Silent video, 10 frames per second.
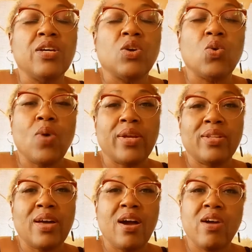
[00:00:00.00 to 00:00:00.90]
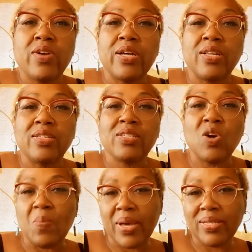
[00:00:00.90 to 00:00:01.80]
Guadalajara,
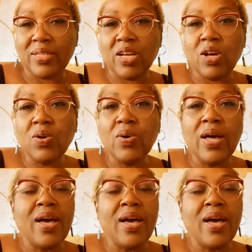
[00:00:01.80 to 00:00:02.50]
Jalisco, Mexico.